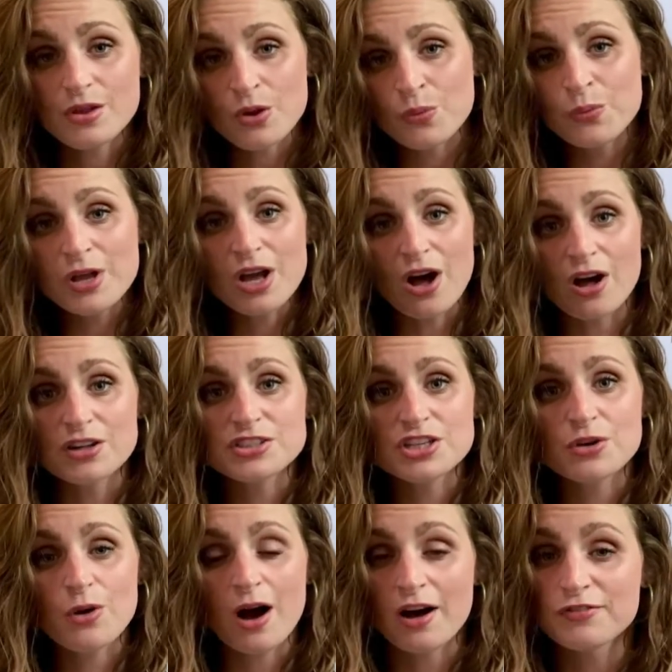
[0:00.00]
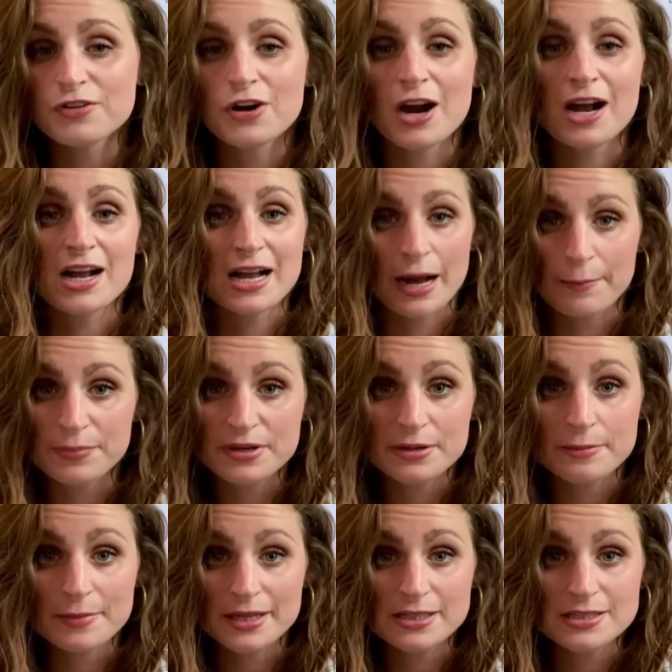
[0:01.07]
We also offer
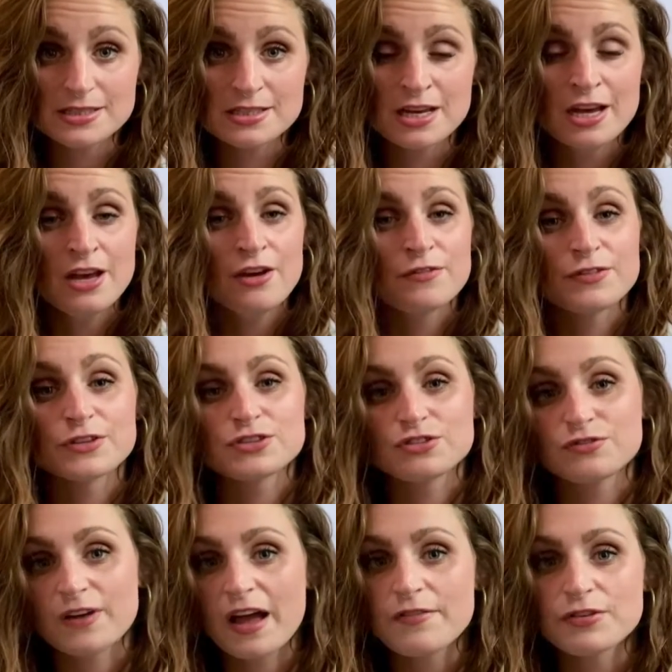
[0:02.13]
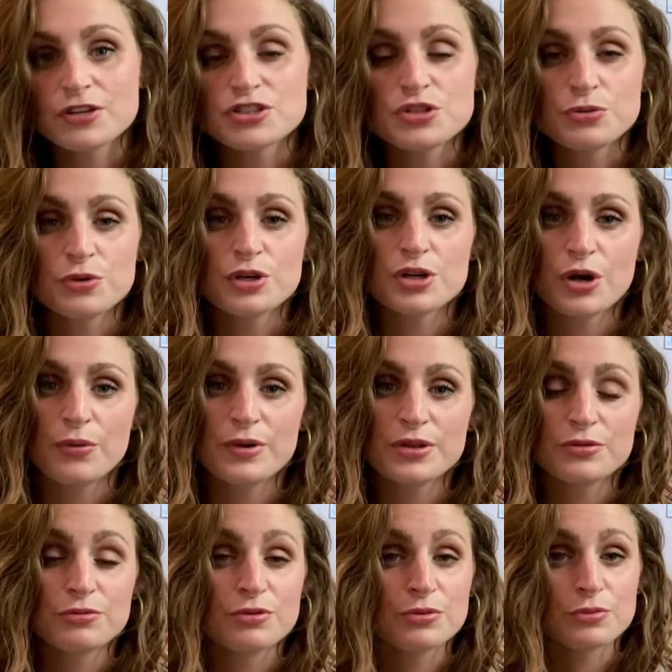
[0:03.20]
accompaniments for survivors who are going
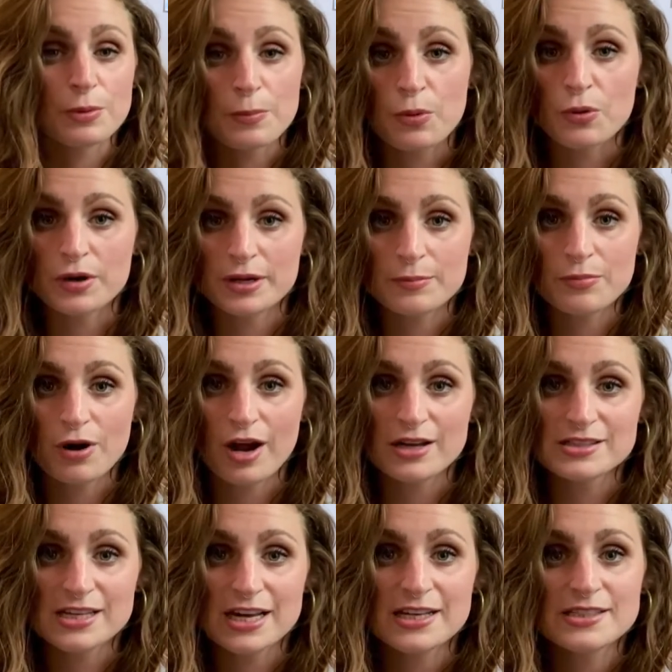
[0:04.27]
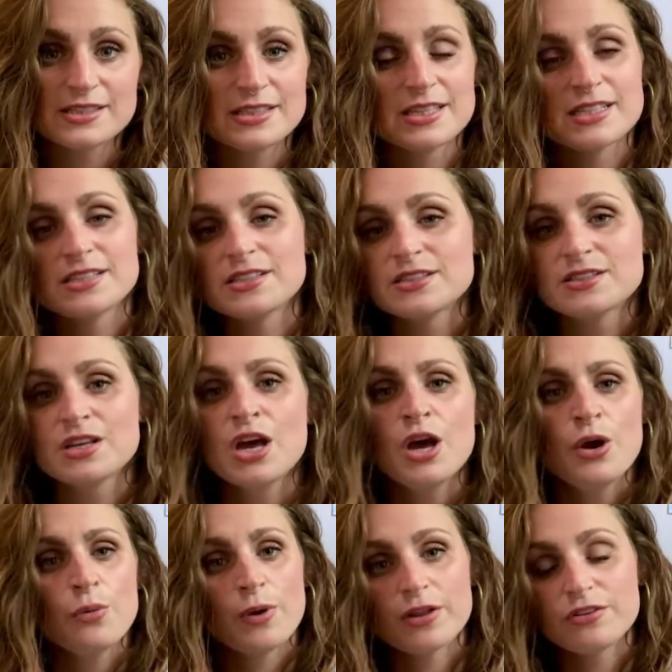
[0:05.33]
through the reporting process. This is
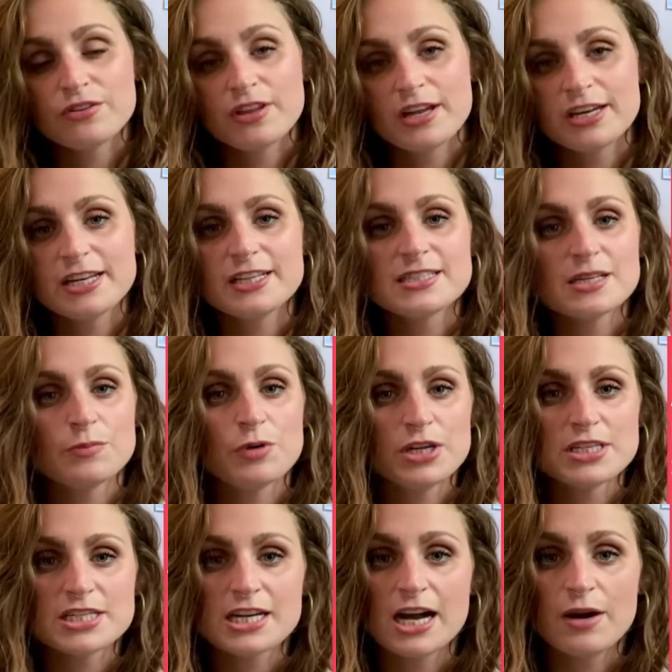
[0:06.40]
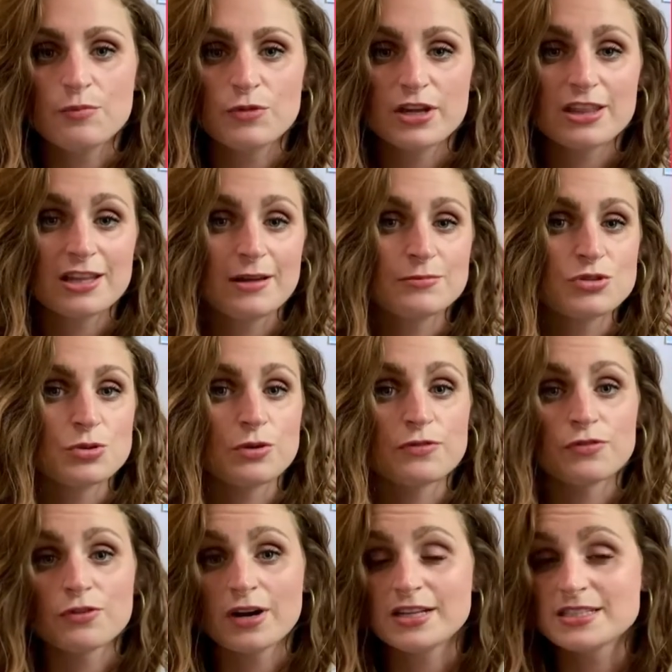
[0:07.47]
whether they need someone to come with them to a
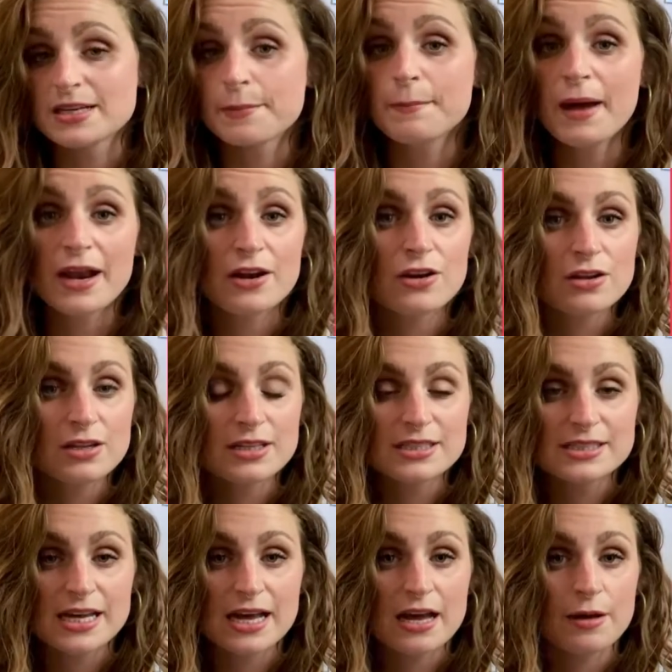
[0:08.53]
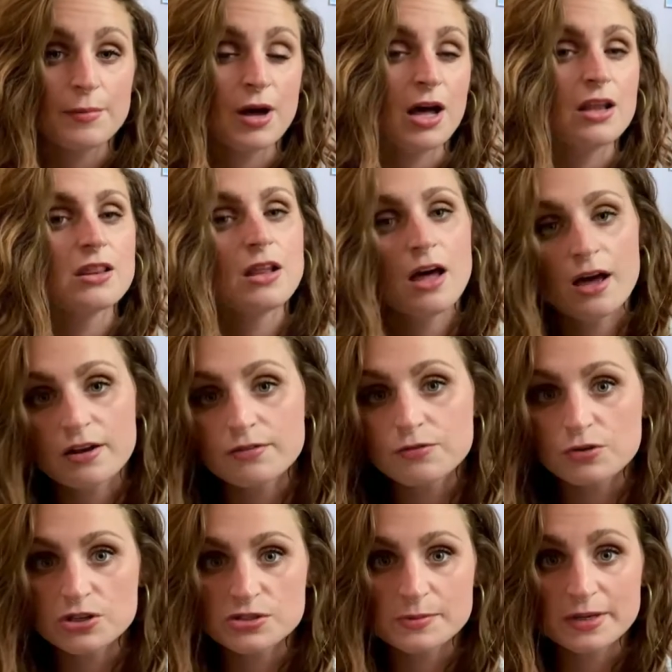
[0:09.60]
forensic medical exam, a law
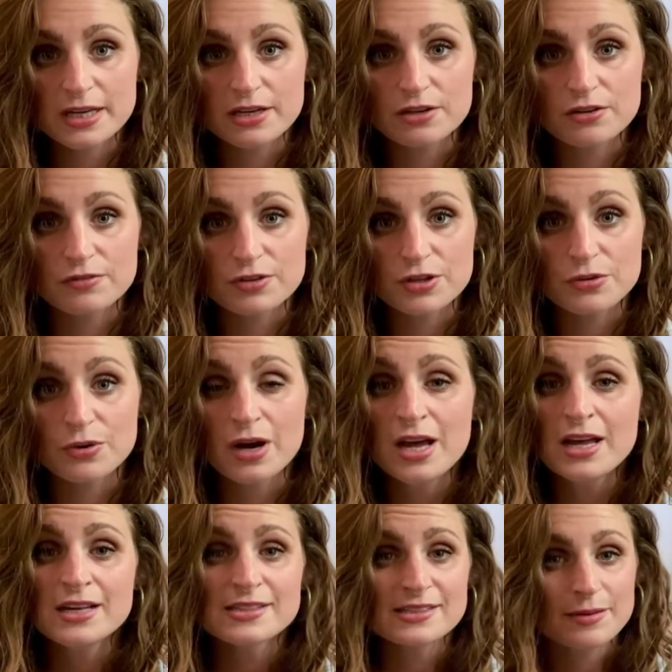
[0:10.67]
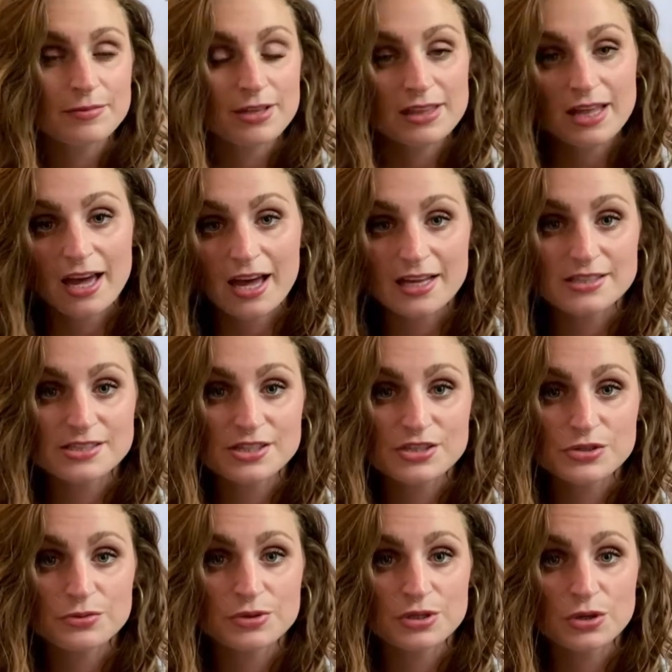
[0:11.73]
enforcement interview, something that has to do
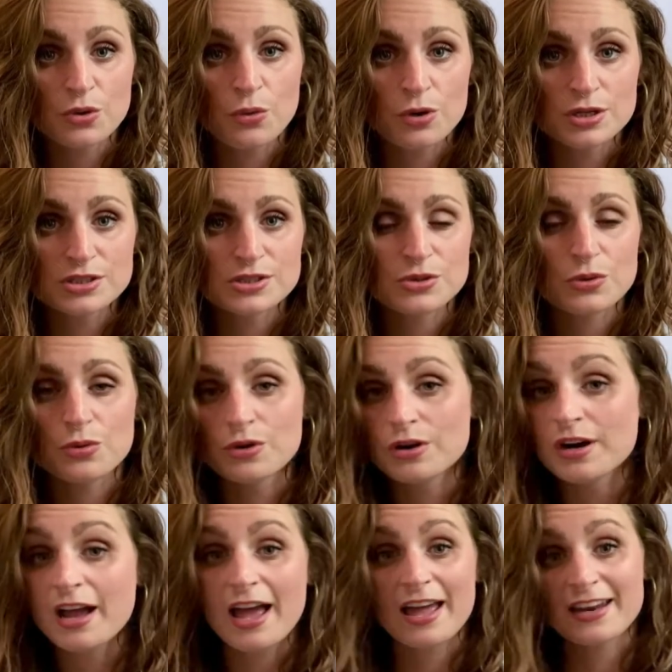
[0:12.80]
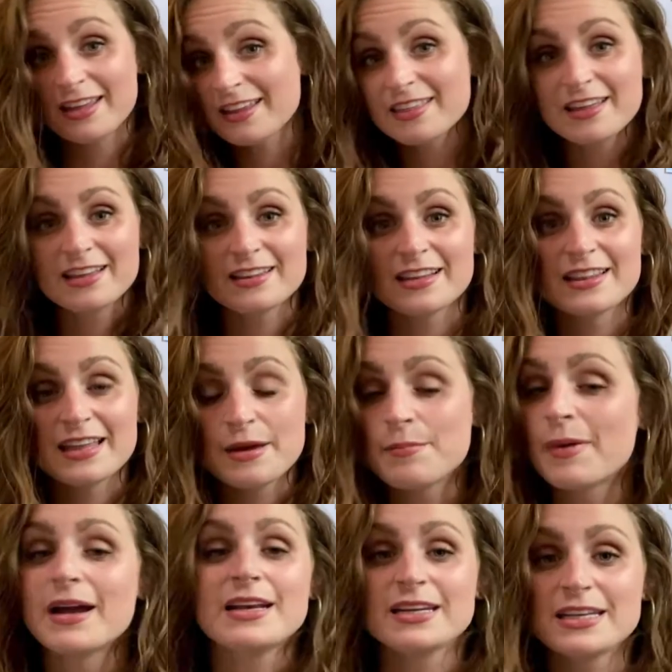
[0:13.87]
with the courts, or anything that they
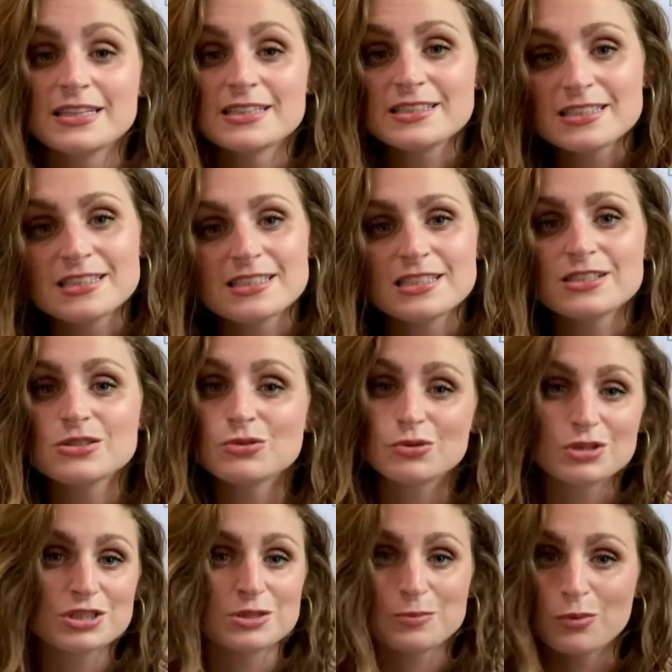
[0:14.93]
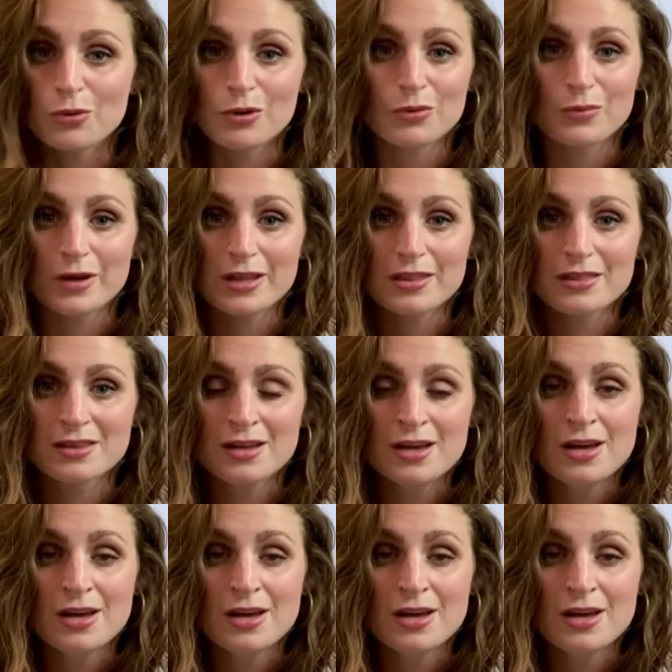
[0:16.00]
might need assistance or support with.